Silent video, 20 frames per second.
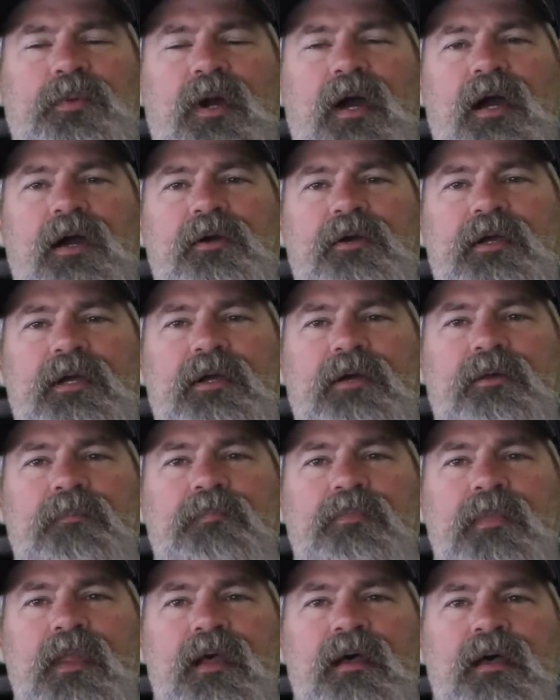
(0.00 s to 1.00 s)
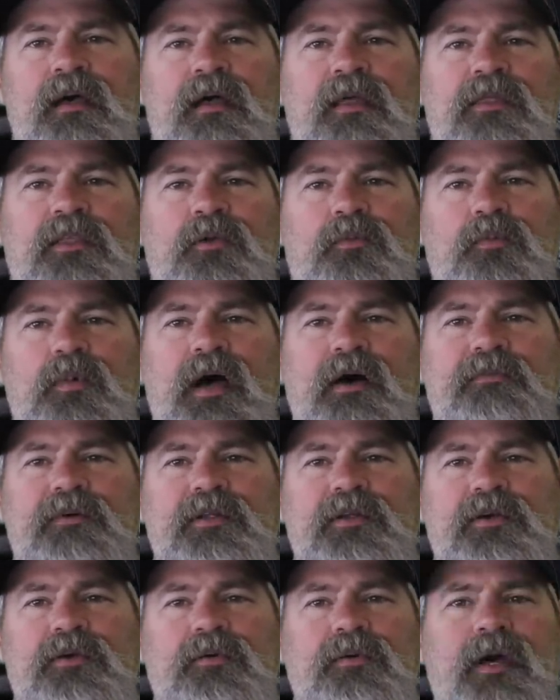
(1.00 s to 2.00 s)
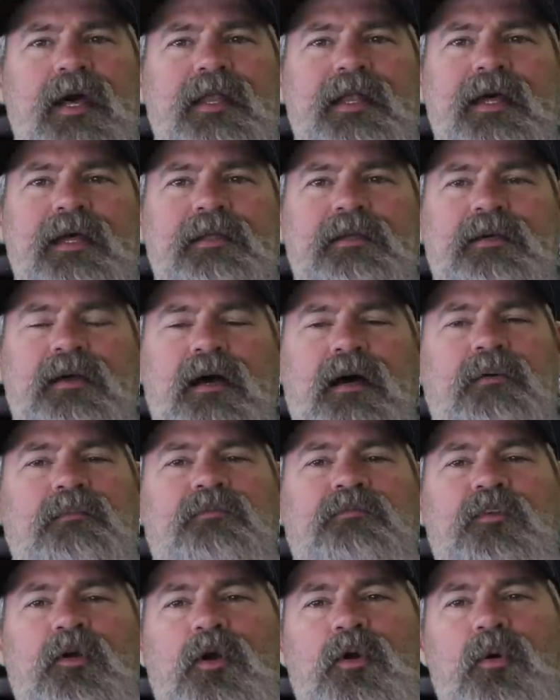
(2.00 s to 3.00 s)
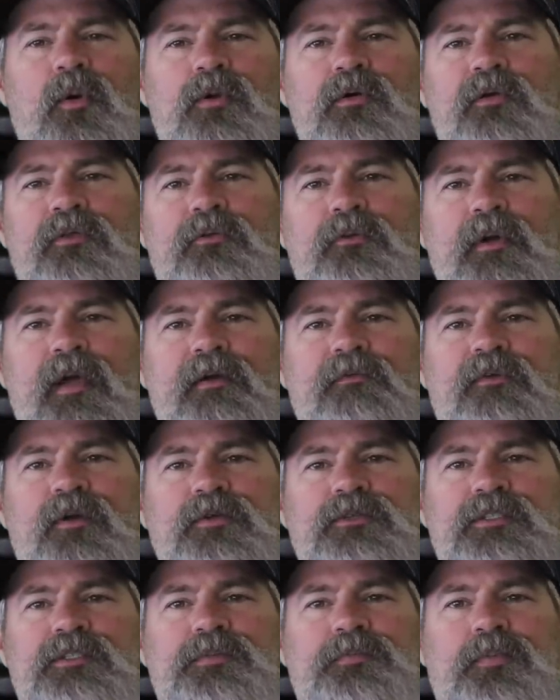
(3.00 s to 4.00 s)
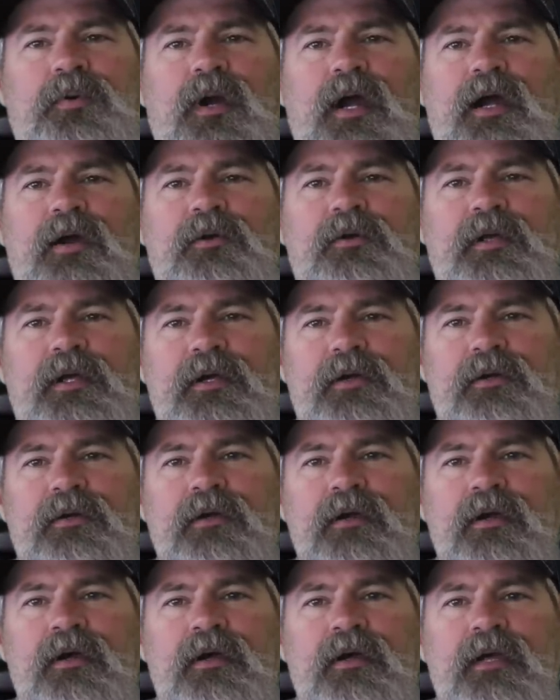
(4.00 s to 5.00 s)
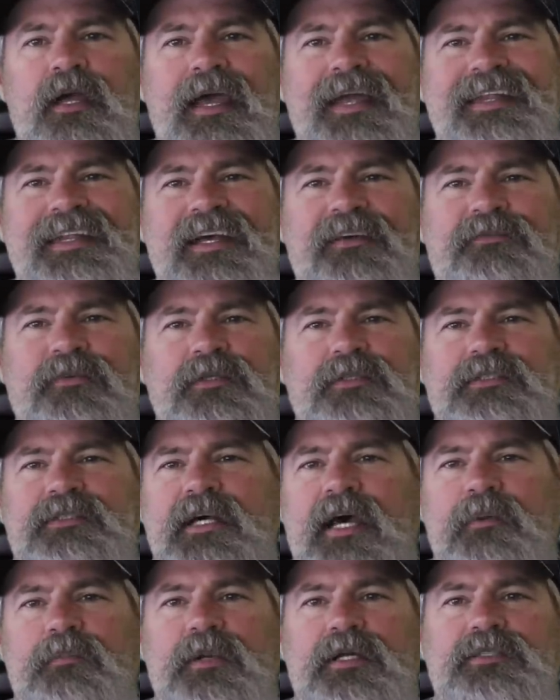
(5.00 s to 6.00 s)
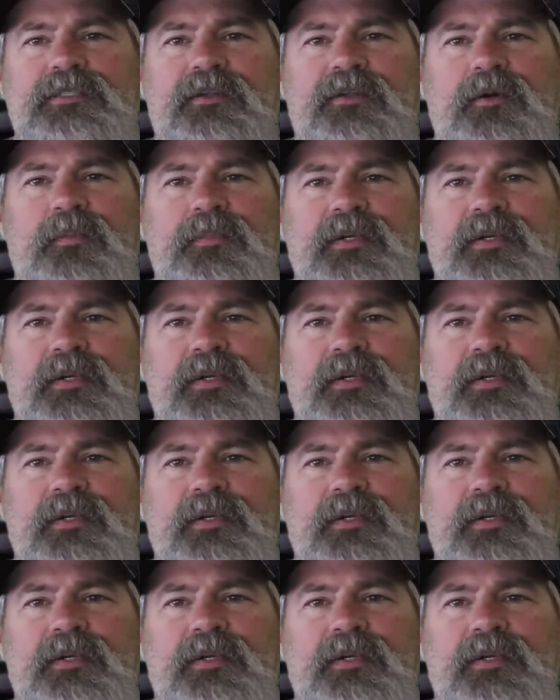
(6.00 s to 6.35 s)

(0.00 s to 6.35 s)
prior year, the revenue and income for quarter three versus prior year in different segments of their